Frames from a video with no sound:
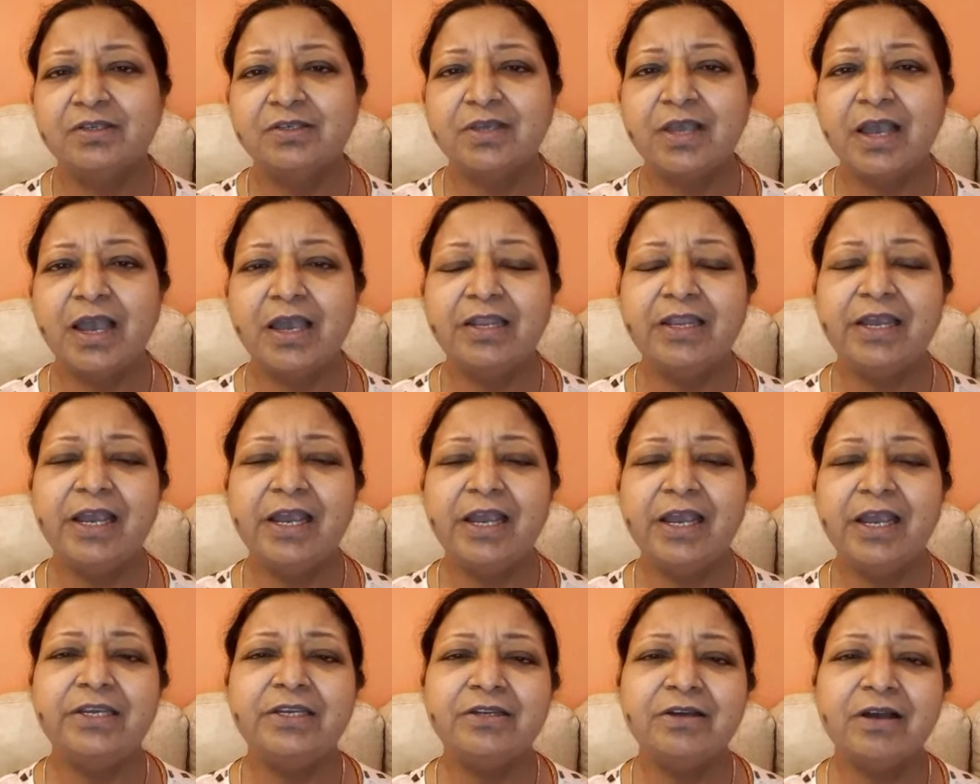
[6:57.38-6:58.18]
And
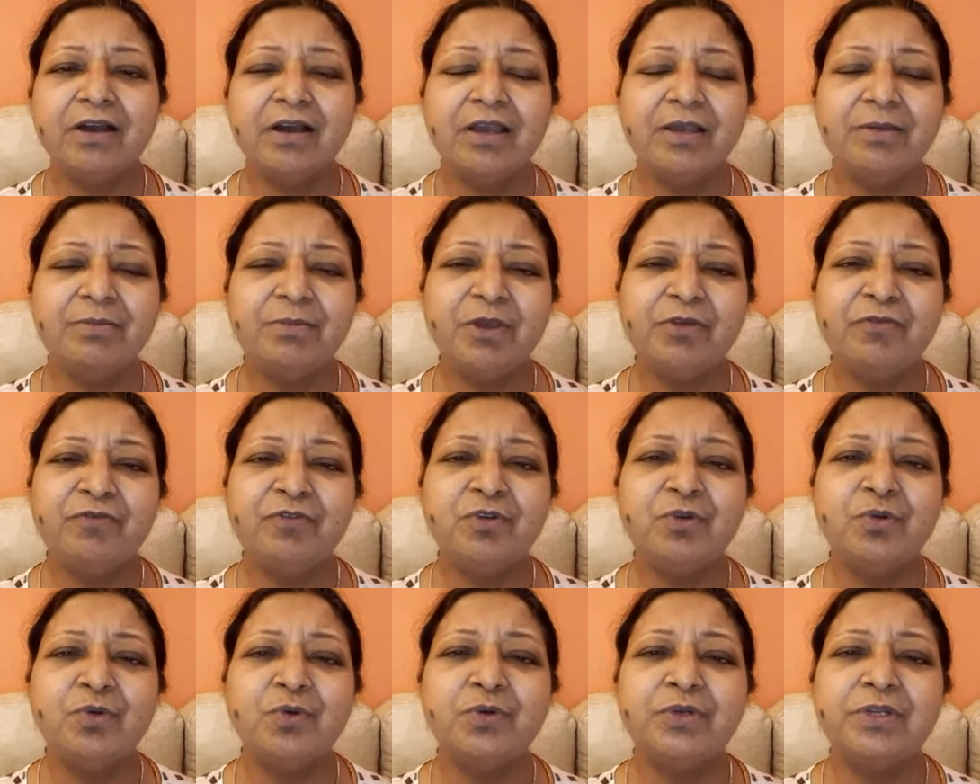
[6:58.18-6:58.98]
anytime, if
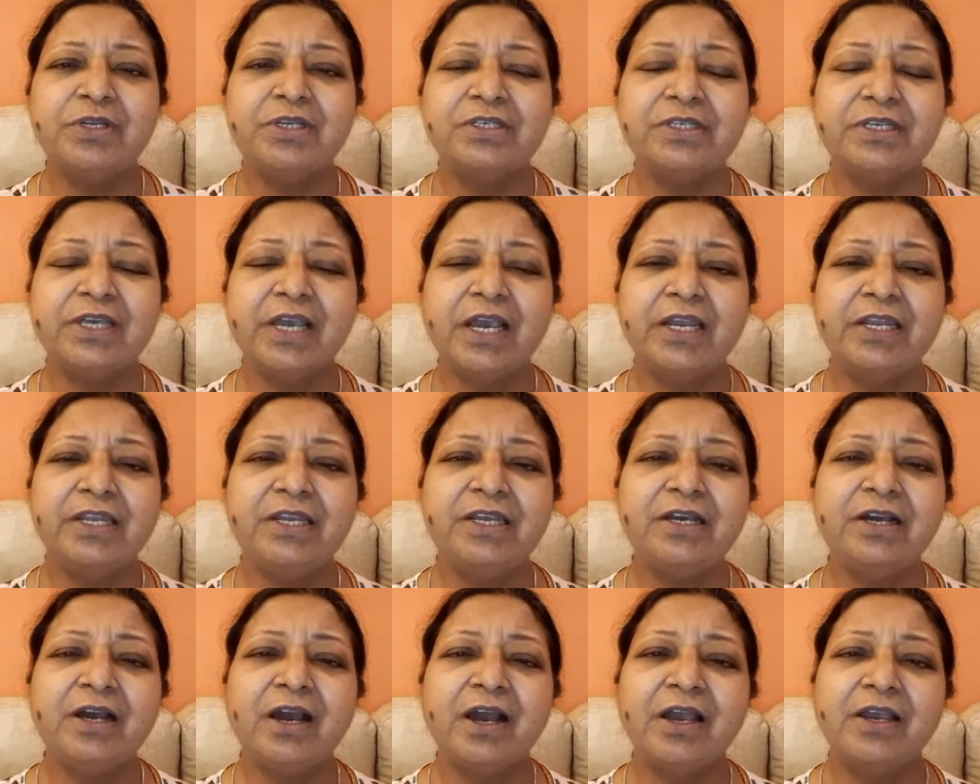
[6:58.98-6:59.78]
you notice
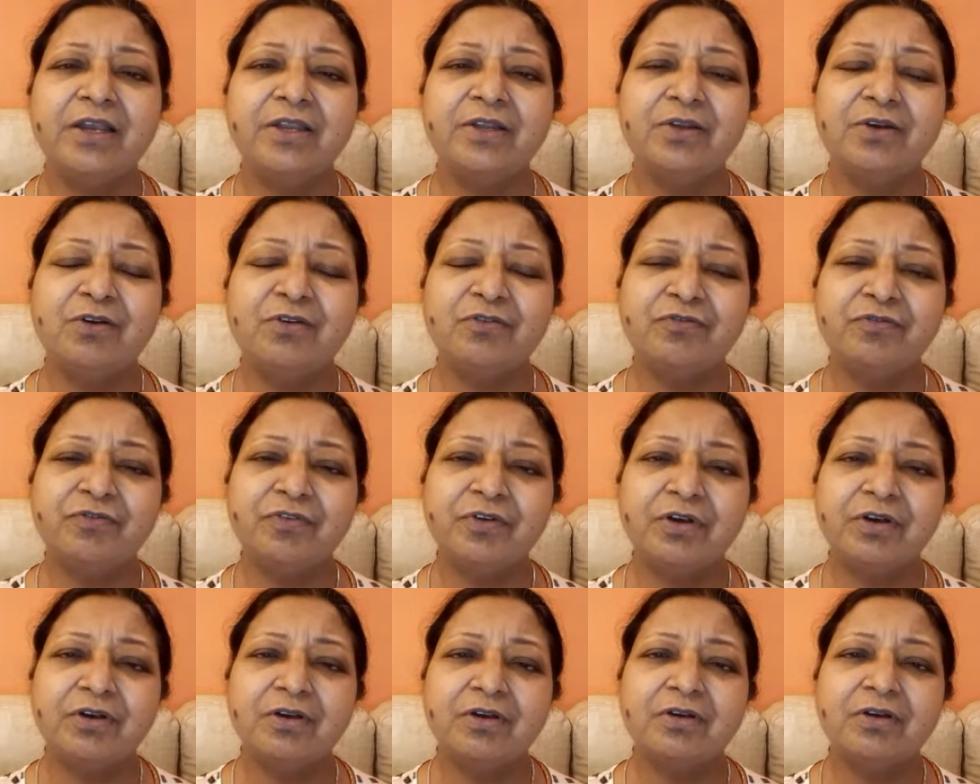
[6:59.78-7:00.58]
any kind of
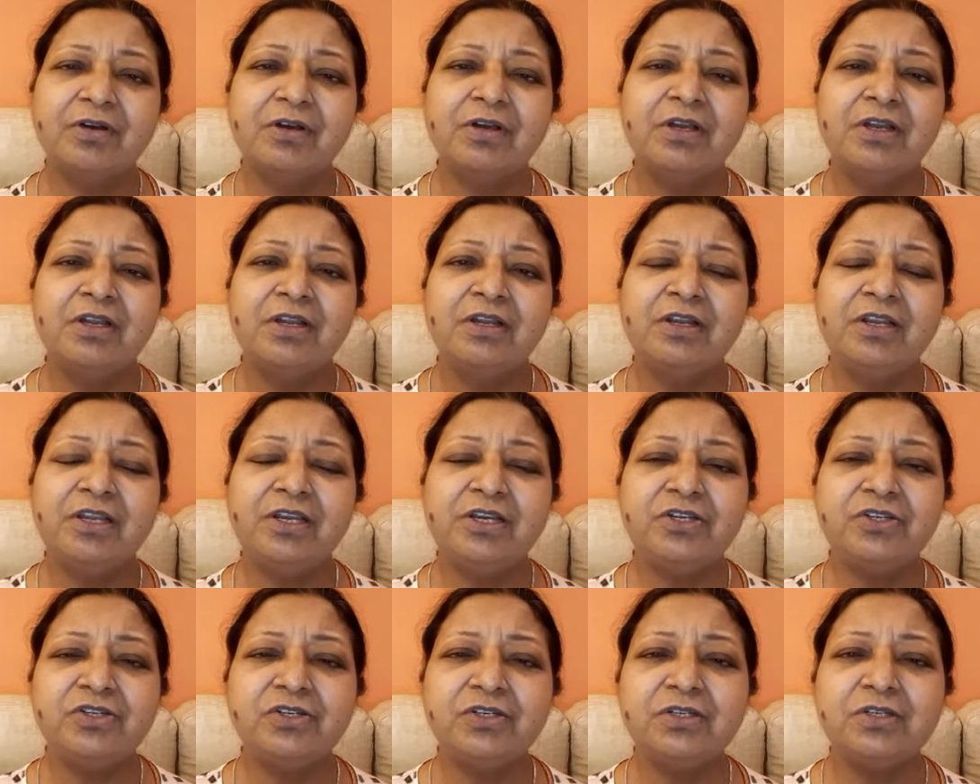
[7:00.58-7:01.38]

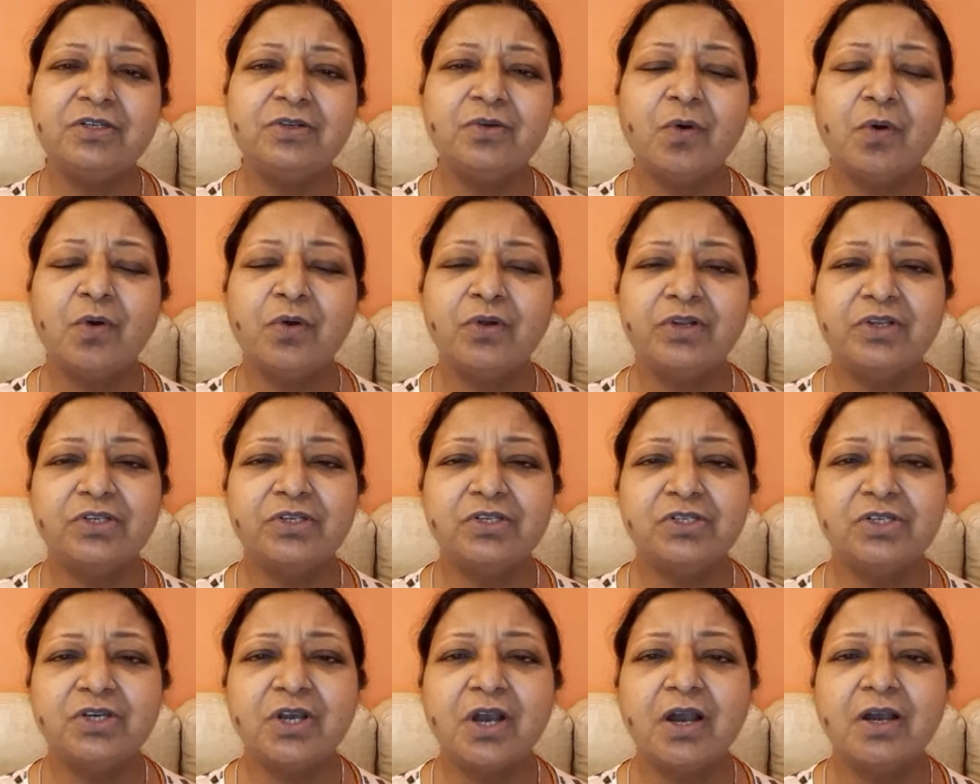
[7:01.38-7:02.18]
lesion or
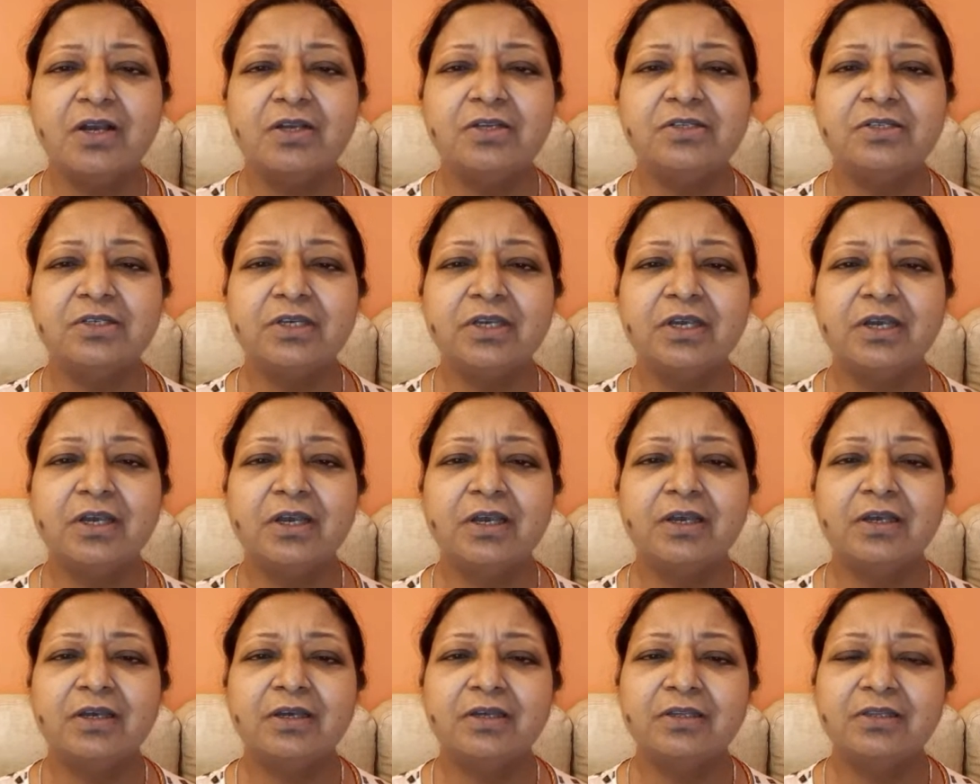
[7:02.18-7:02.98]
discharge,
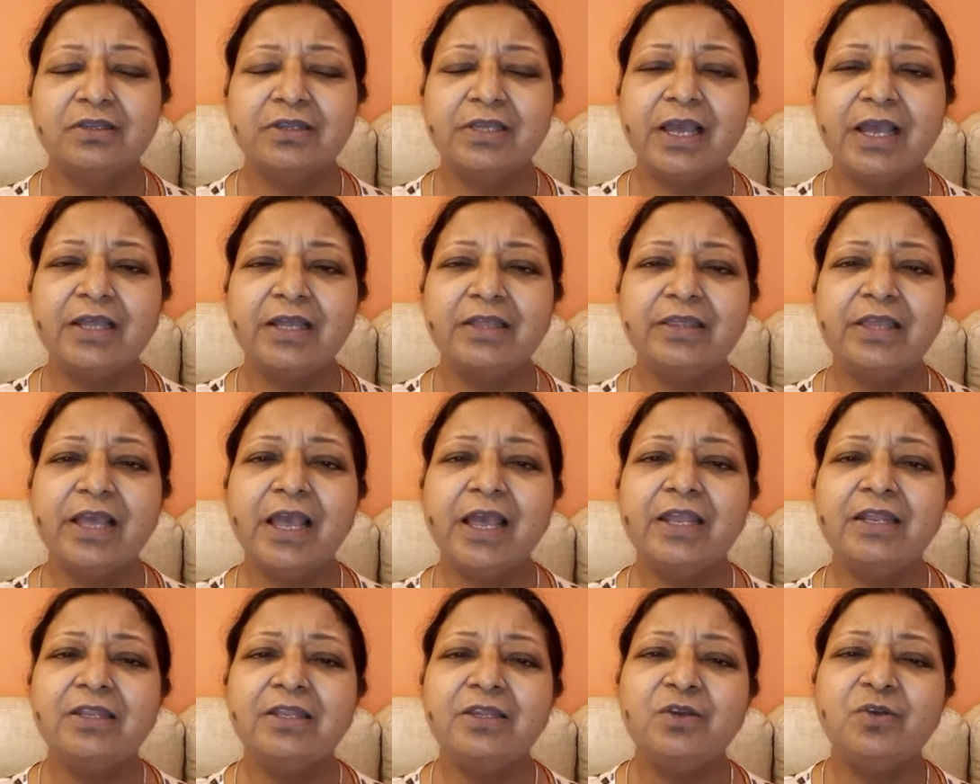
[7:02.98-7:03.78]

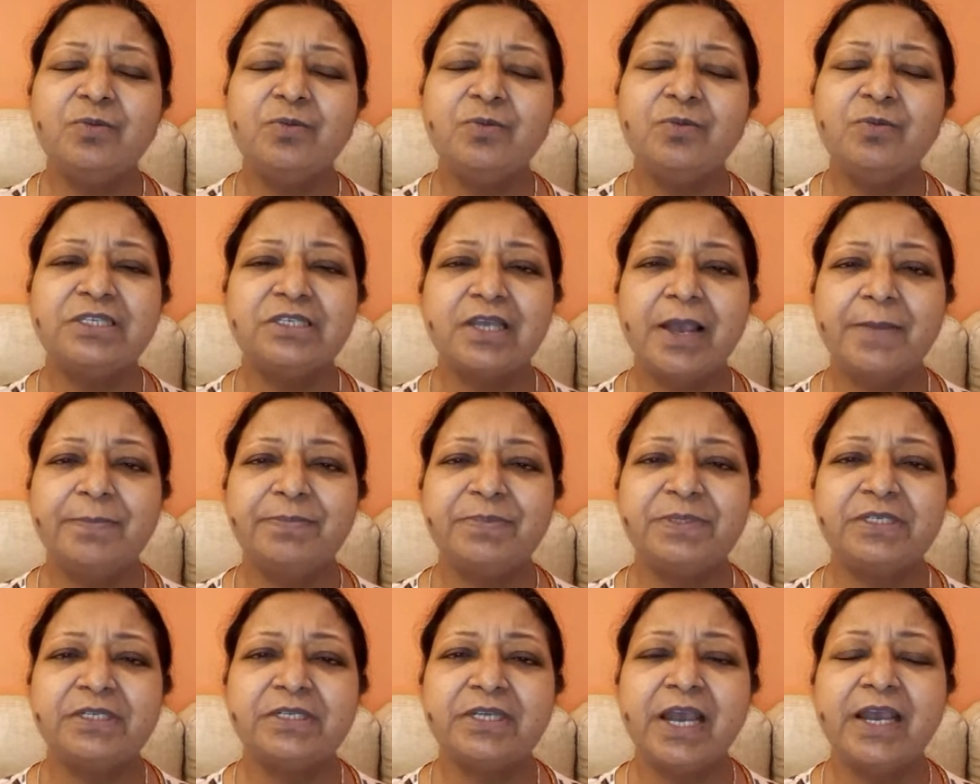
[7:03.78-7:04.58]
then you must
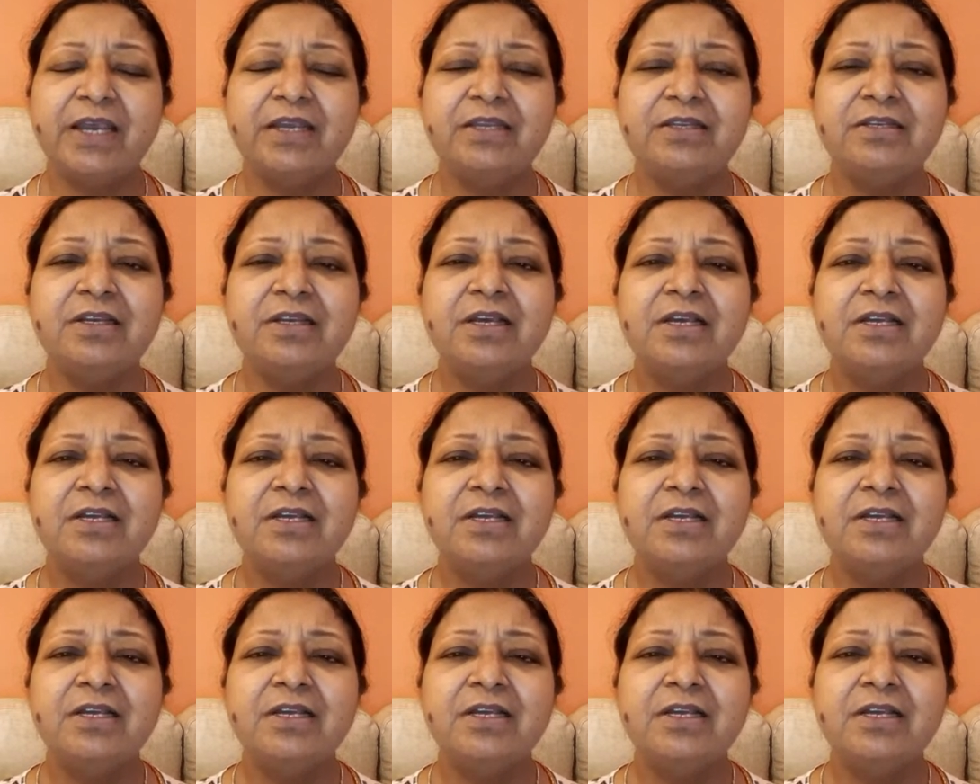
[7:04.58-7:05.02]
abstain